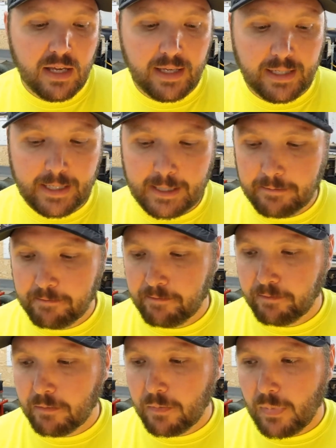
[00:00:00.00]

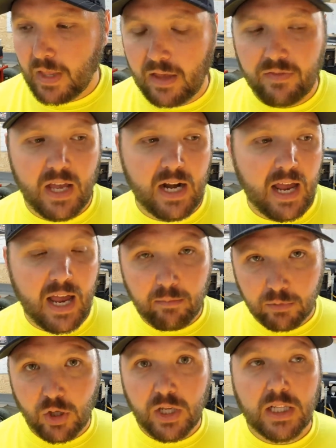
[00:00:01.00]
And then I
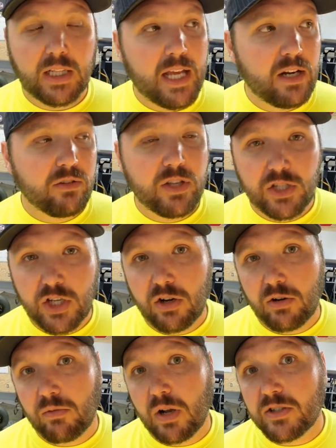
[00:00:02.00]
am looking later this
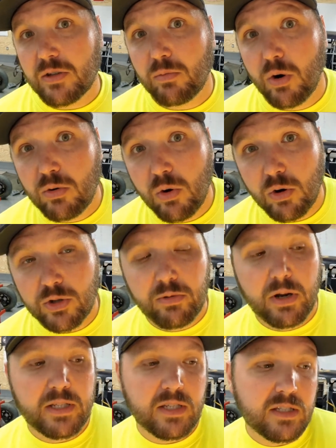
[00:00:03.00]
year to run some road course
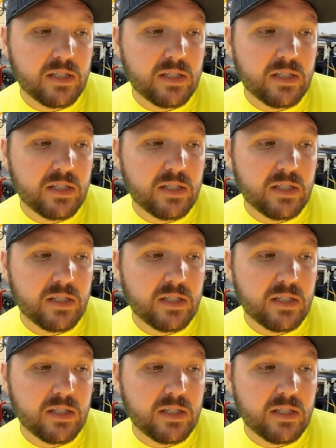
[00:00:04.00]
races.